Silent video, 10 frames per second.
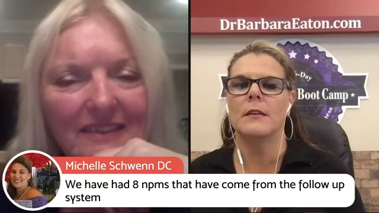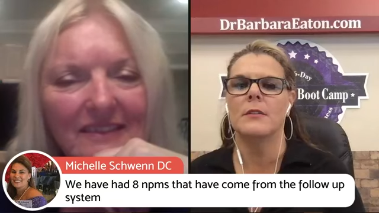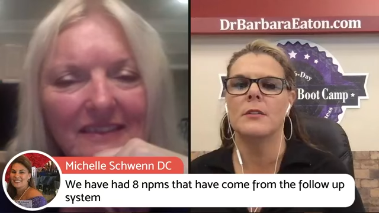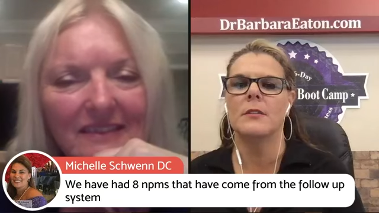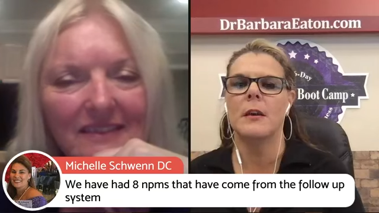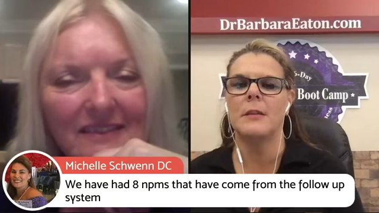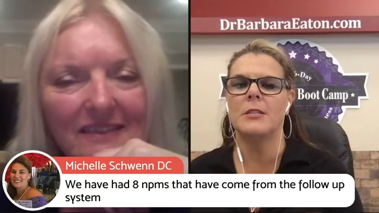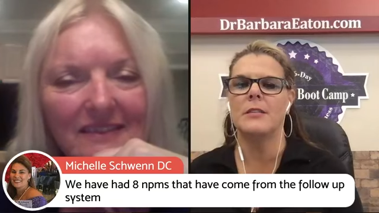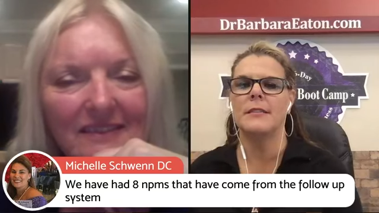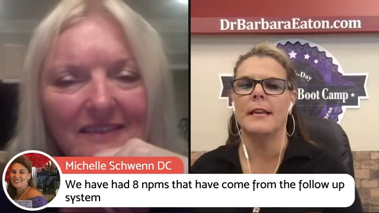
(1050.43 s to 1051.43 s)
Speaker 1: she'll tell me
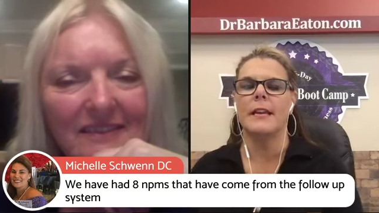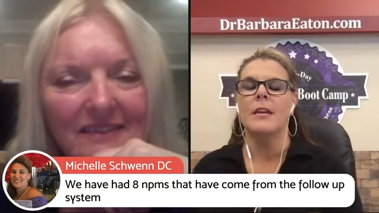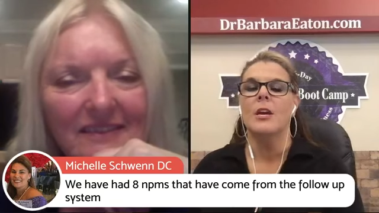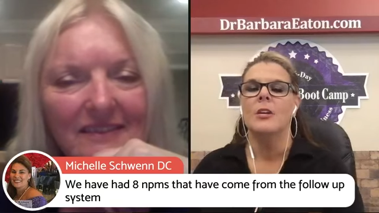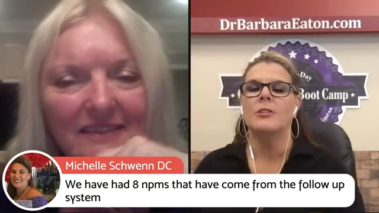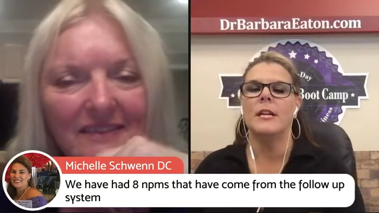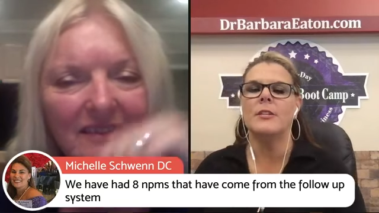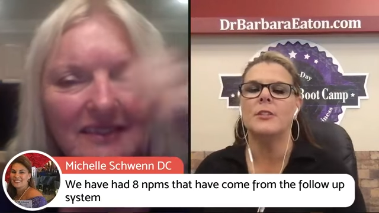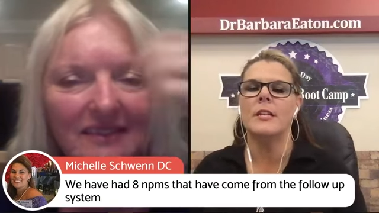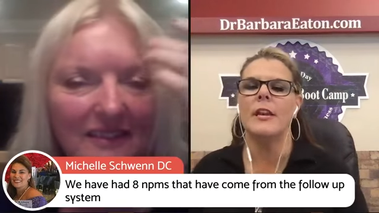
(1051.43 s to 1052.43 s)
in just a second. So,
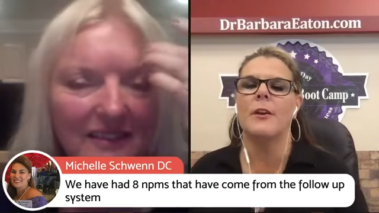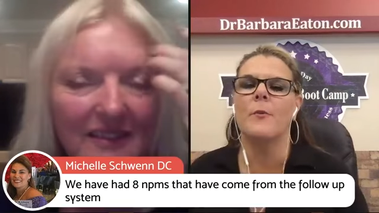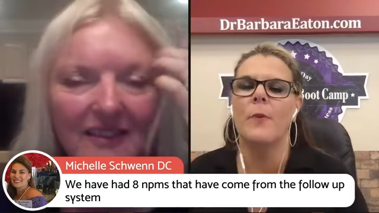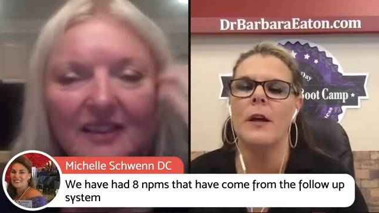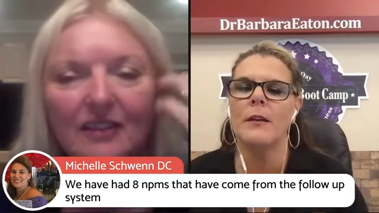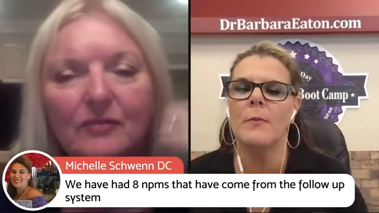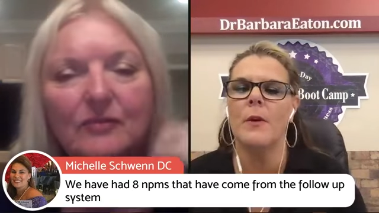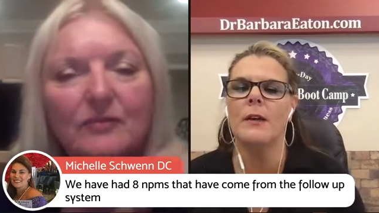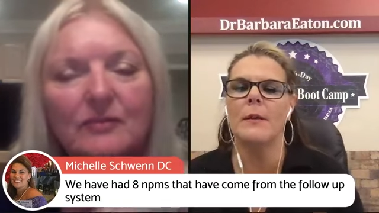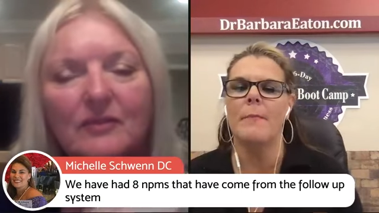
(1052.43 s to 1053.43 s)
Dr. Claire, welcome,
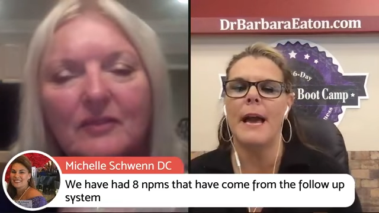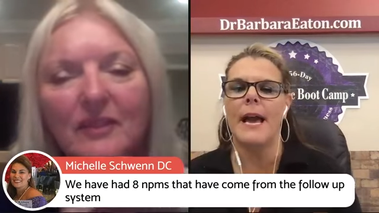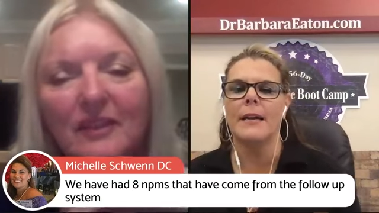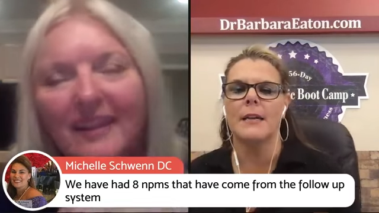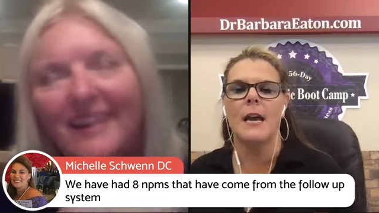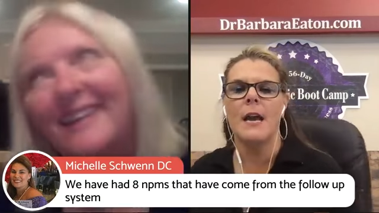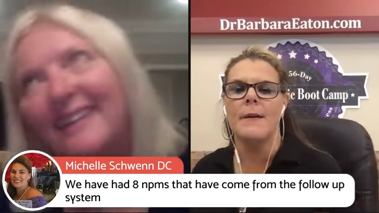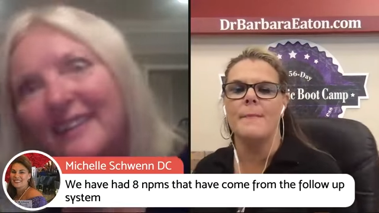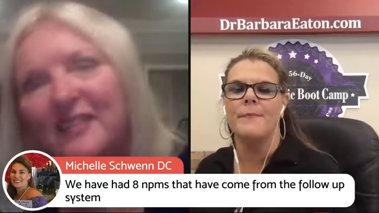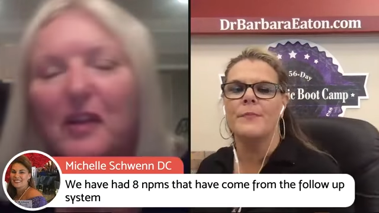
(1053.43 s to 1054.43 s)
welcome back.
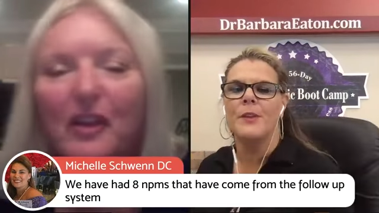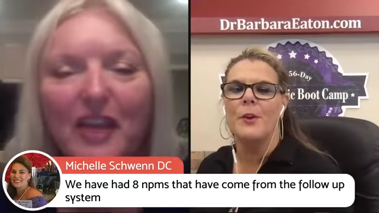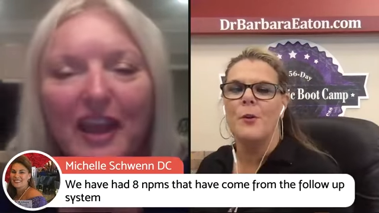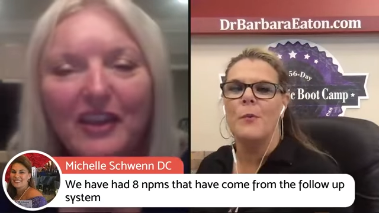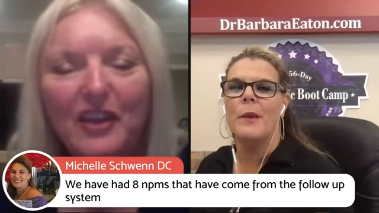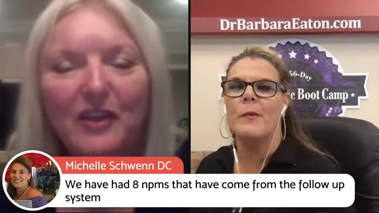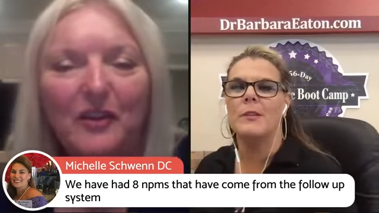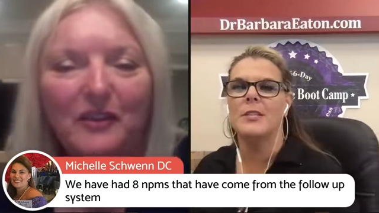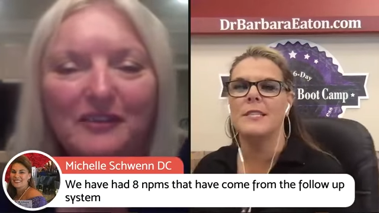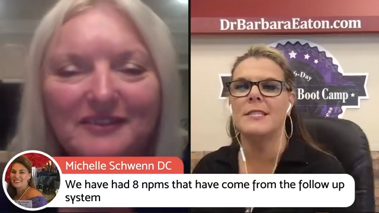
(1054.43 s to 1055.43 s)
Um, Thank you. We
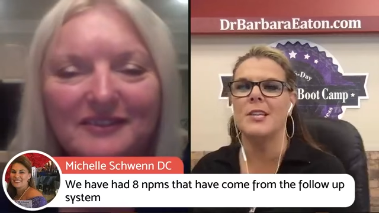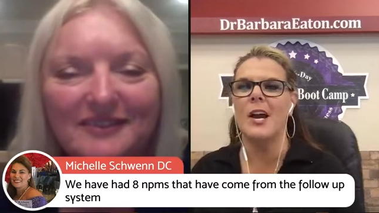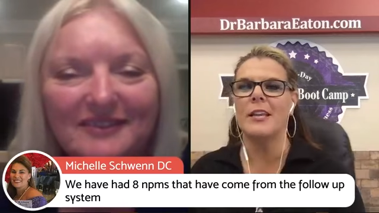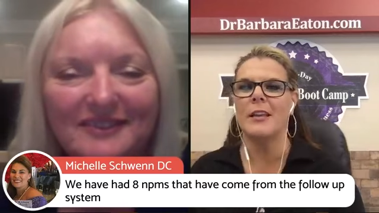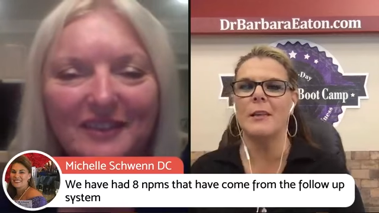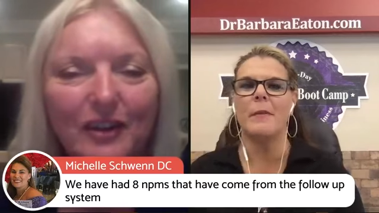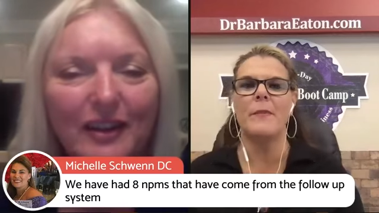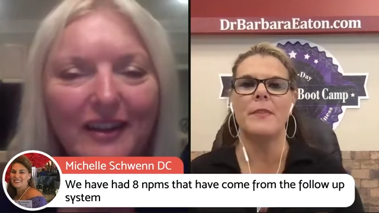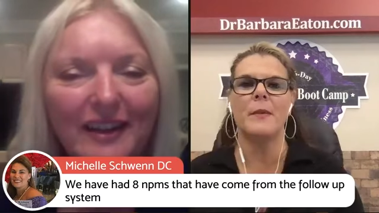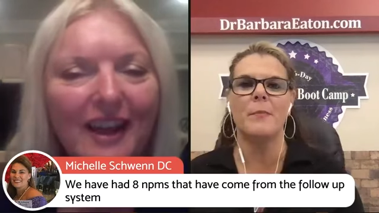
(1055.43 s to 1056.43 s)
were just
Speaker 2: talking
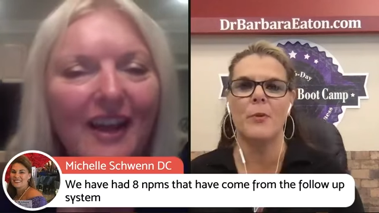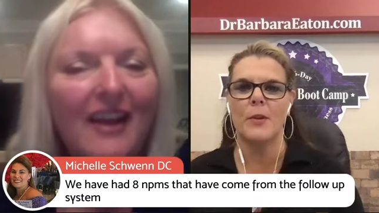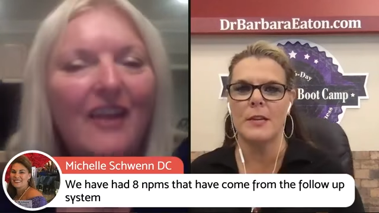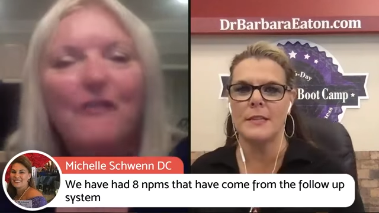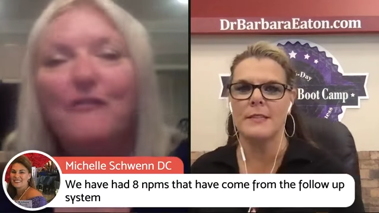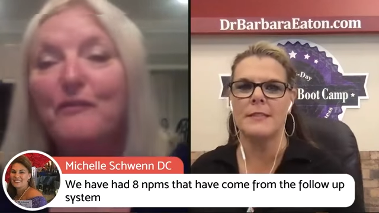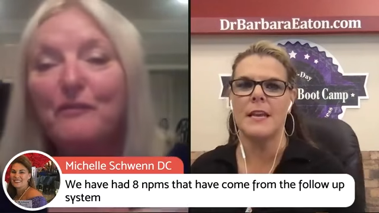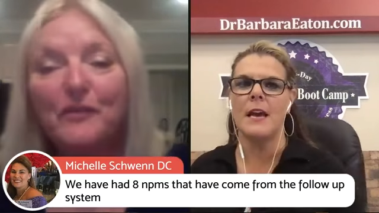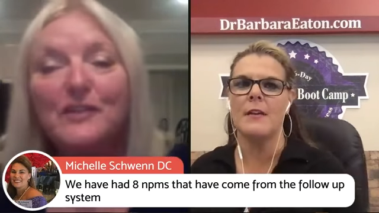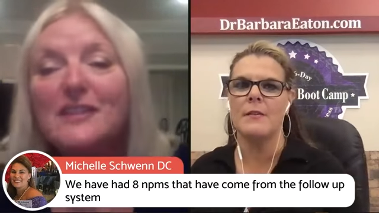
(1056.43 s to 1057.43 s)
about the importance
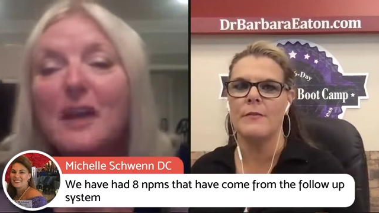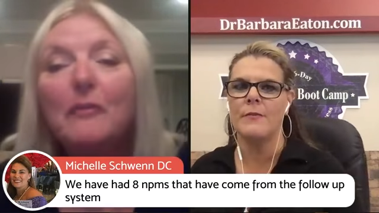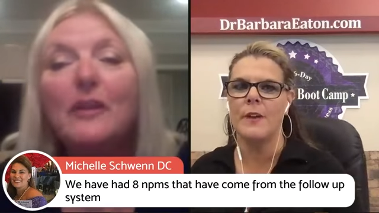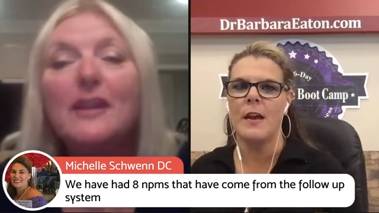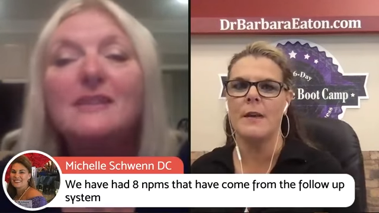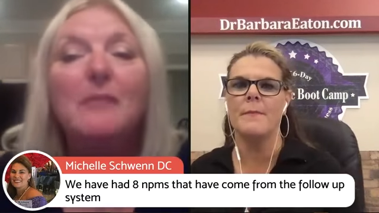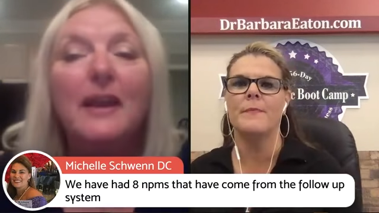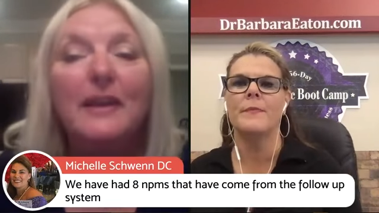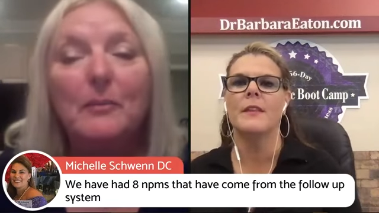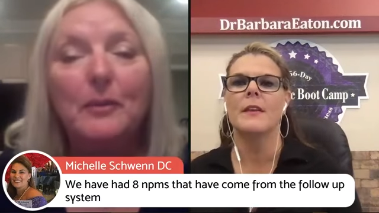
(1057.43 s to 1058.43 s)
of. Um,
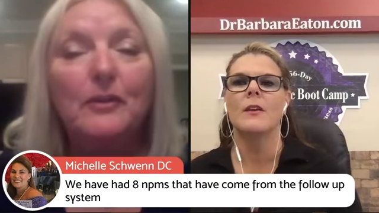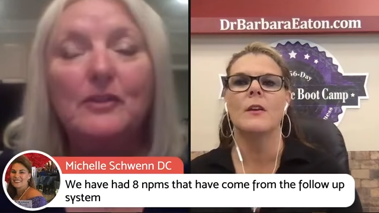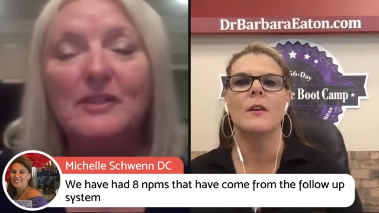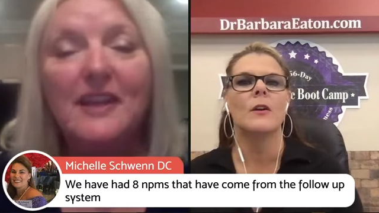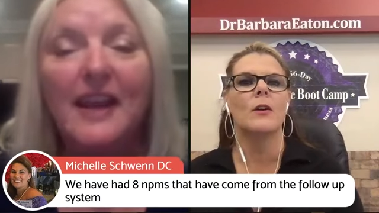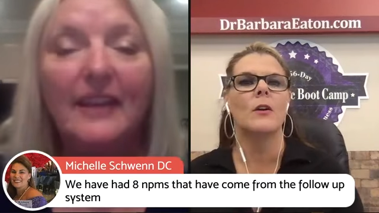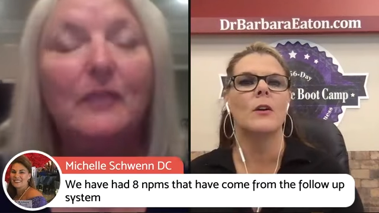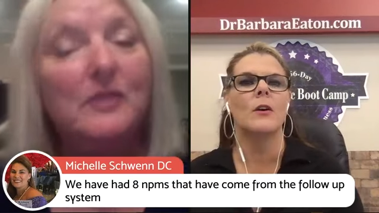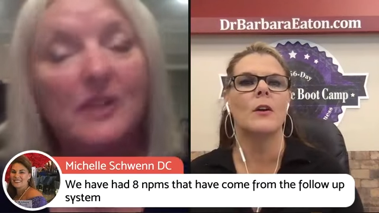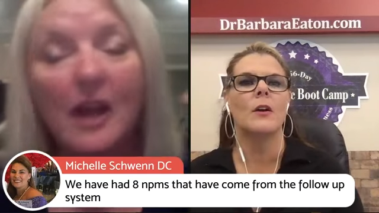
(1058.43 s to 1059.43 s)
my computer decided it
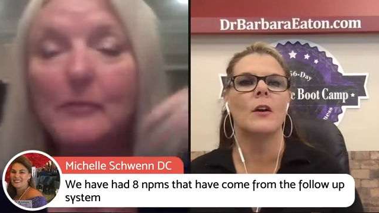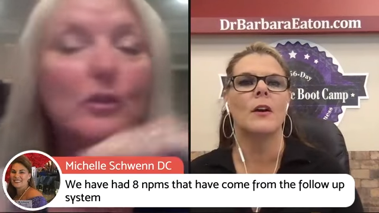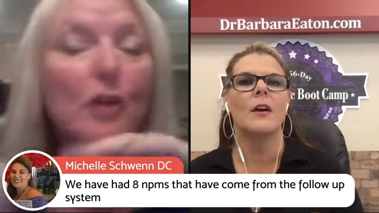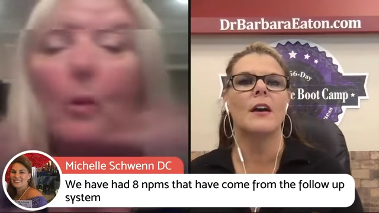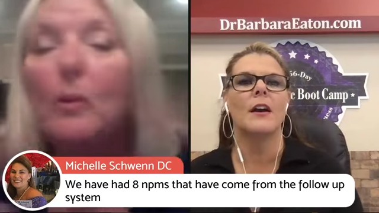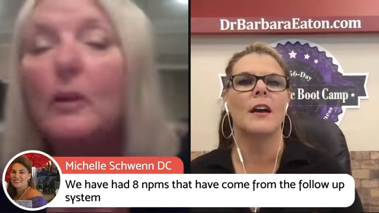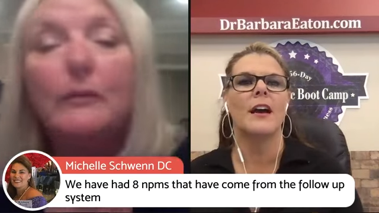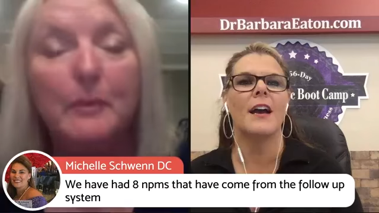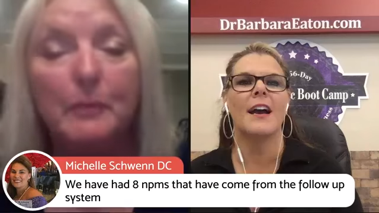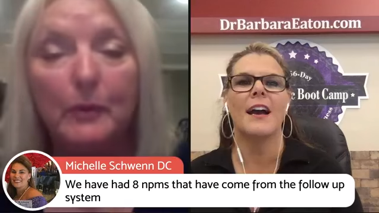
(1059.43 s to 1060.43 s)
was time to totally
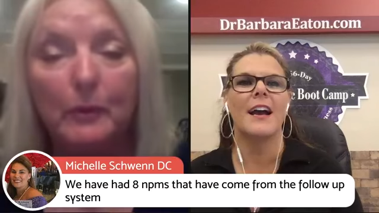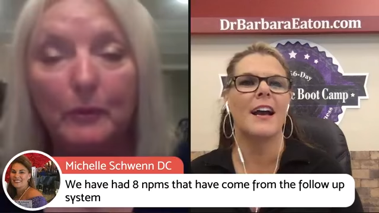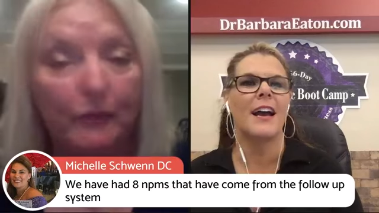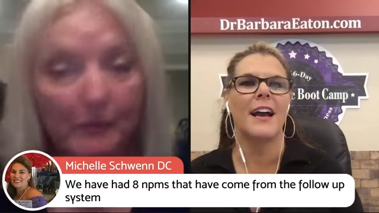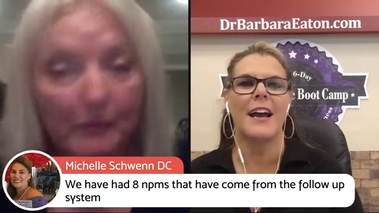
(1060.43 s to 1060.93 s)
reboot from